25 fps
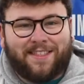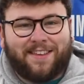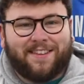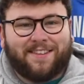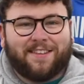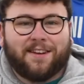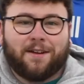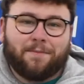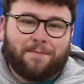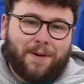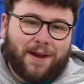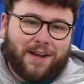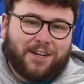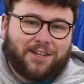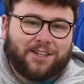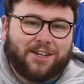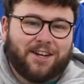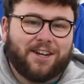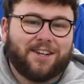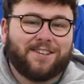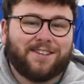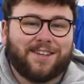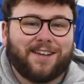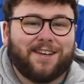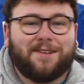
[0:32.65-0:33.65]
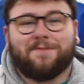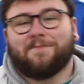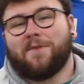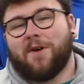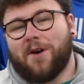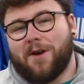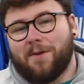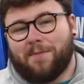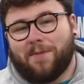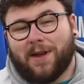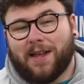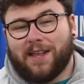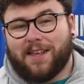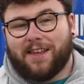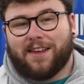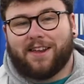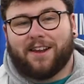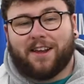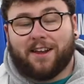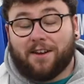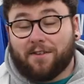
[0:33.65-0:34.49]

these are the best shirts, in my opinion.